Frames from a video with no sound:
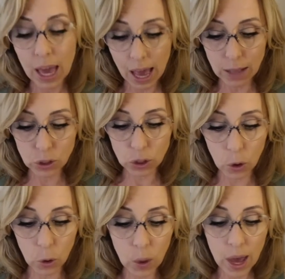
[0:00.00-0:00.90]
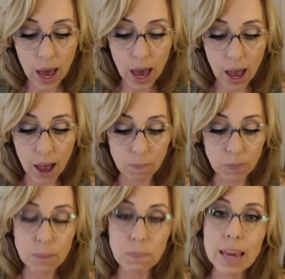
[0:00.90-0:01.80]
And so
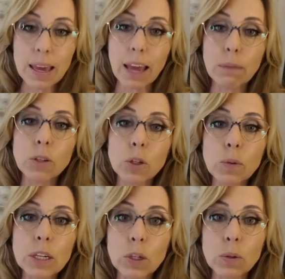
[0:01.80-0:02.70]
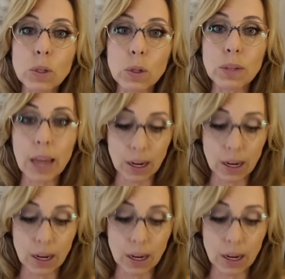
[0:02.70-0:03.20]
being able to reduce those